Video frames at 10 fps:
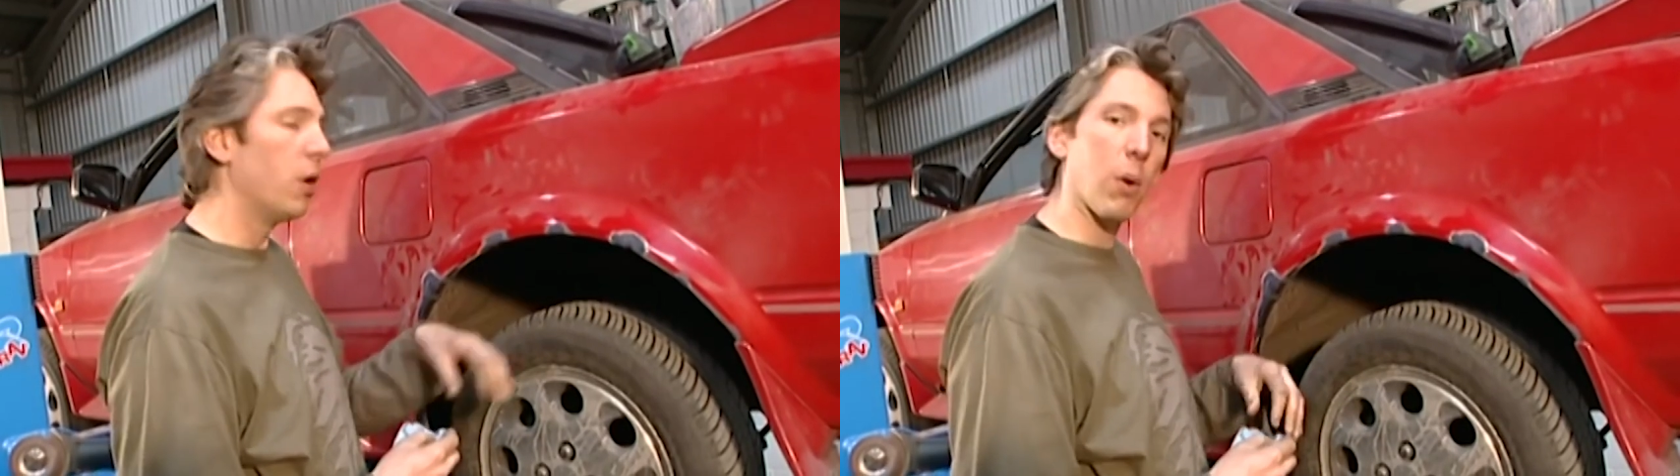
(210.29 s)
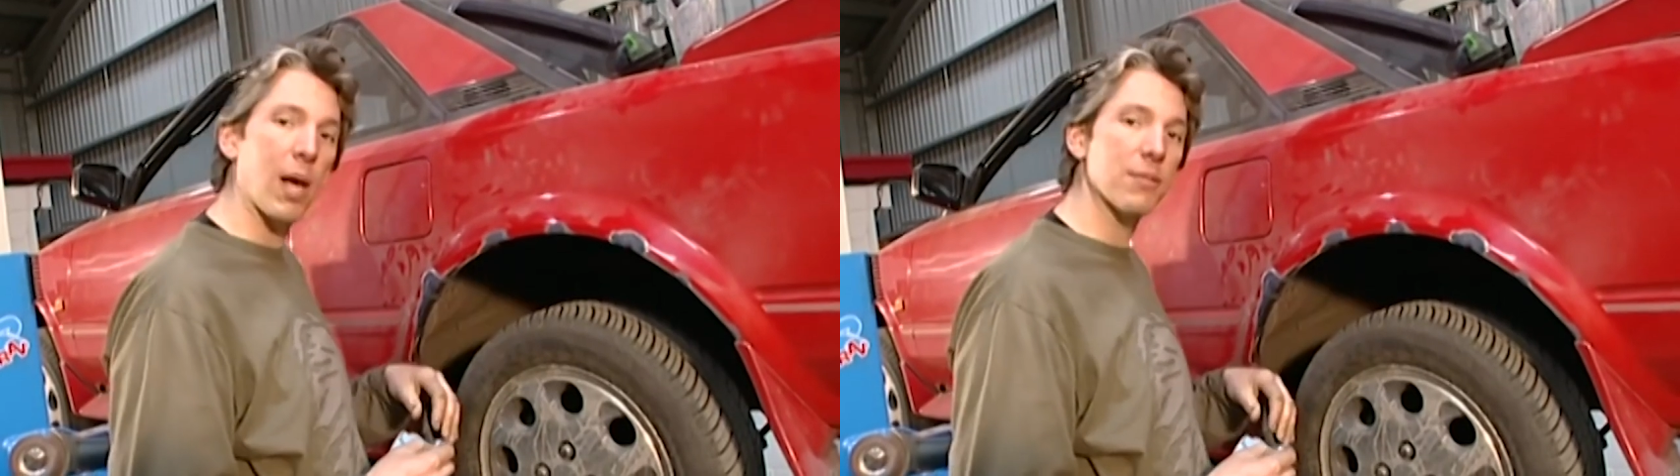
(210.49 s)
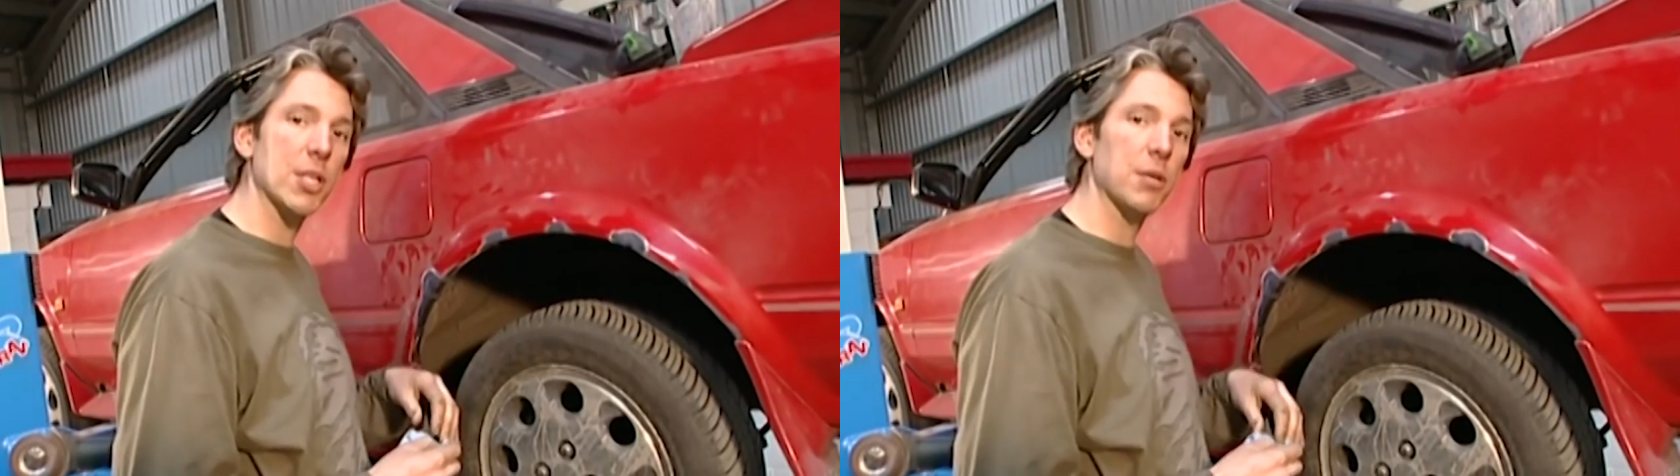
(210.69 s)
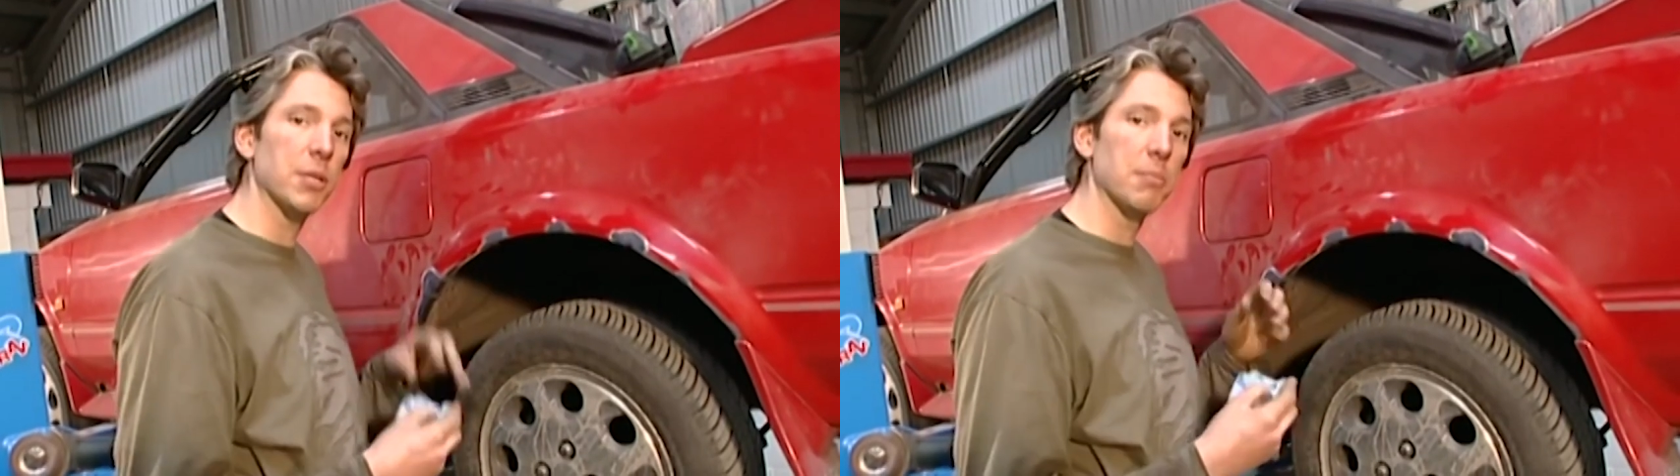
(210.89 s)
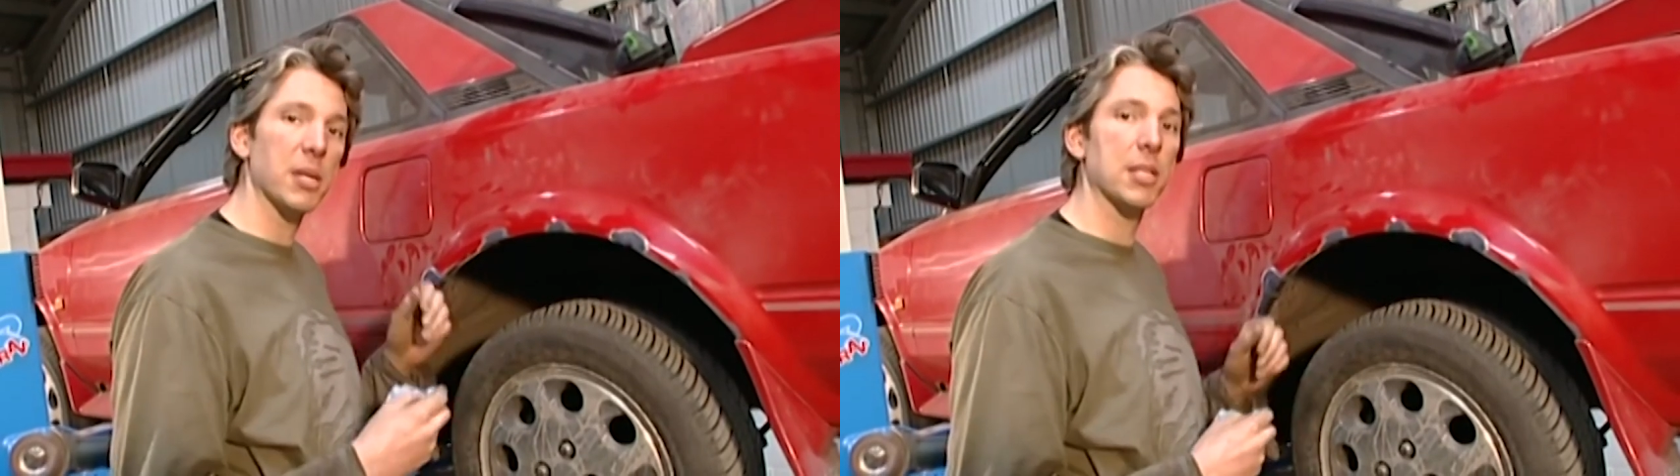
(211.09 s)
All I have to do
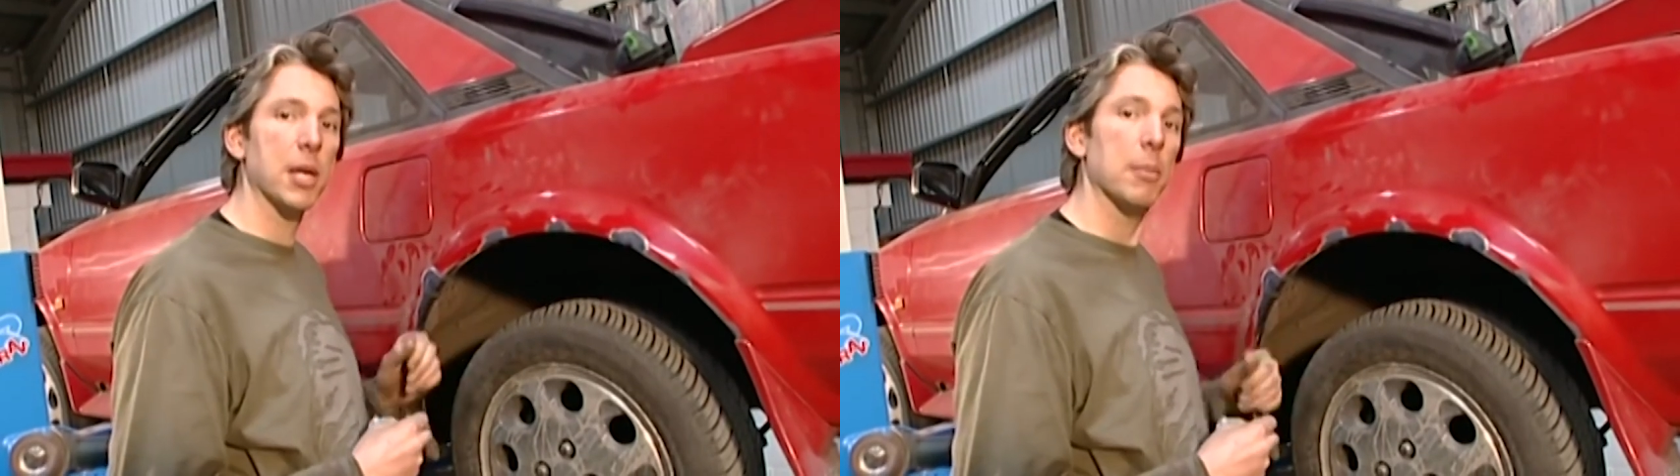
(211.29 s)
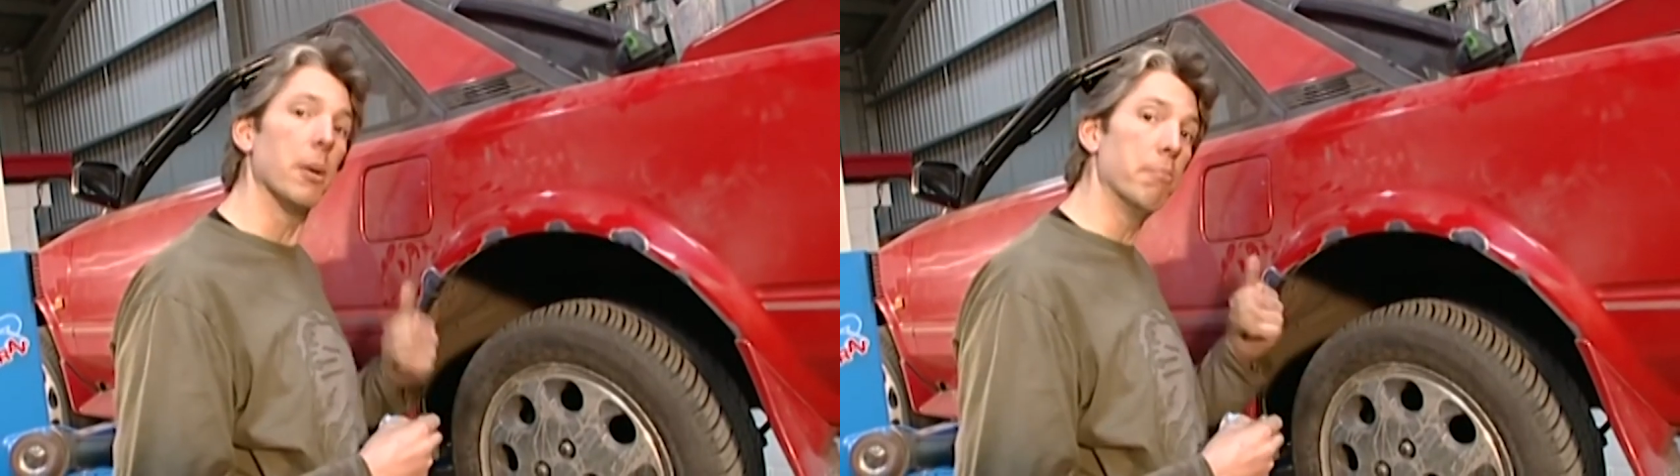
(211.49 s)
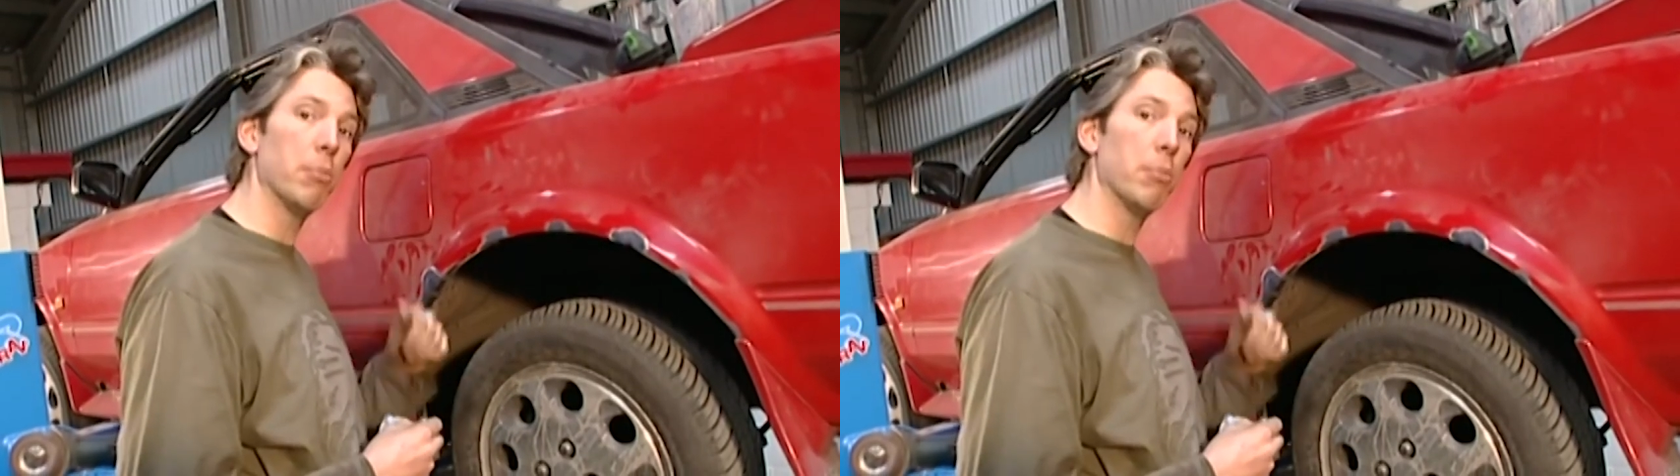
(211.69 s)
is mix it up